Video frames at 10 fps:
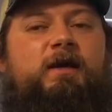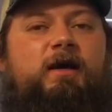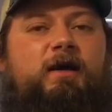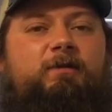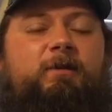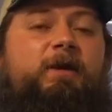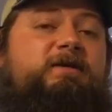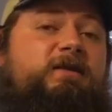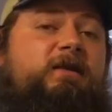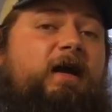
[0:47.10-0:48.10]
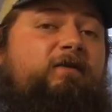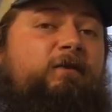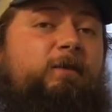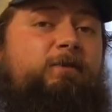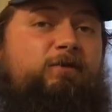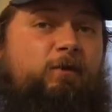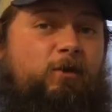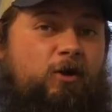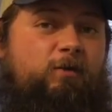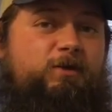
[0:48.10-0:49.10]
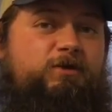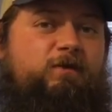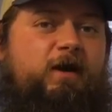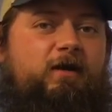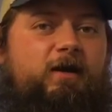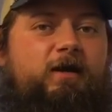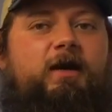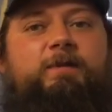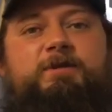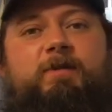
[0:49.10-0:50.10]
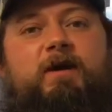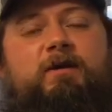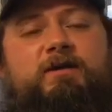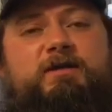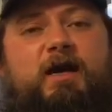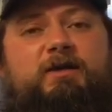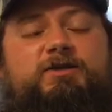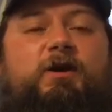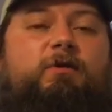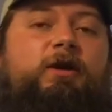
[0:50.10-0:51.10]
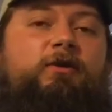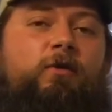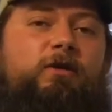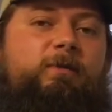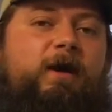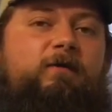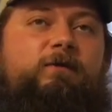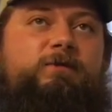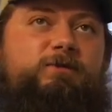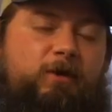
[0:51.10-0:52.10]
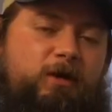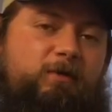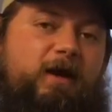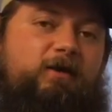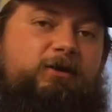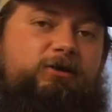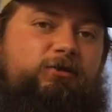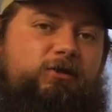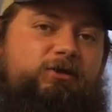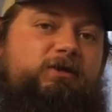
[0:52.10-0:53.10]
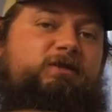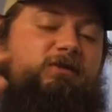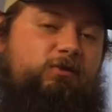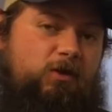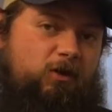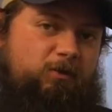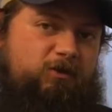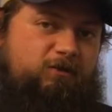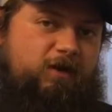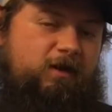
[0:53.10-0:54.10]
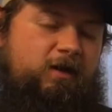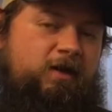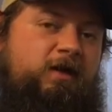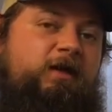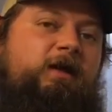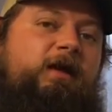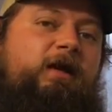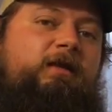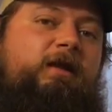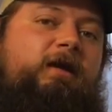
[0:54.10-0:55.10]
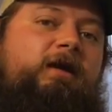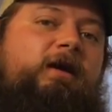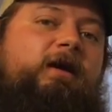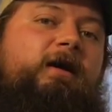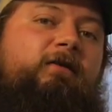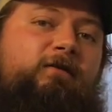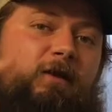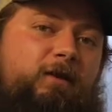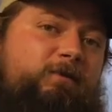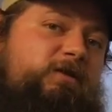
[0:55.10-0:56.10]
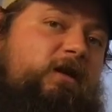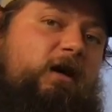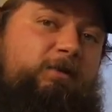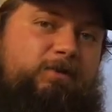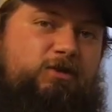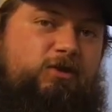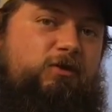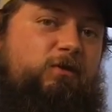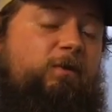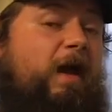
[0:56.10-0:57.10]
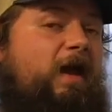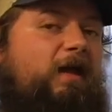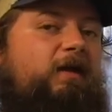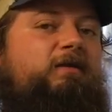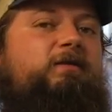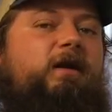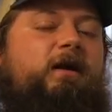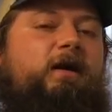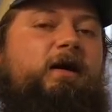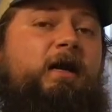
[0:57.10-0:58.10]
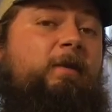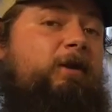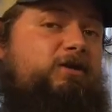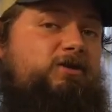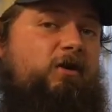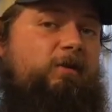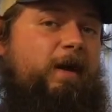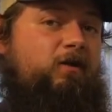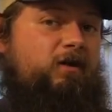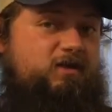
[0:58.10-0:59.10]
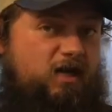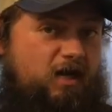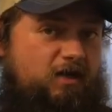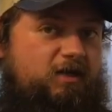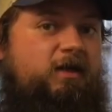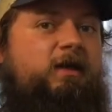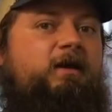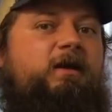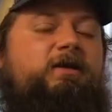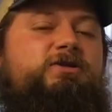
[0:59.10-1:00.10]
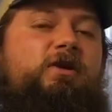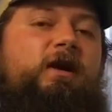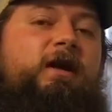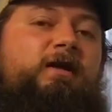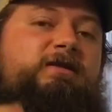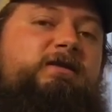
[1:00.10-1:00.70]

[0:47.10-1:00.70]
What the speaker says: And basically, I flipped from Harper's Ferry up to Mount Katahdin. So I went northbound from Springer Mountain in Georgia to Harper's Ferry, and then flipped up to Maine, and I'm going to start at Mount Katahdin and start heading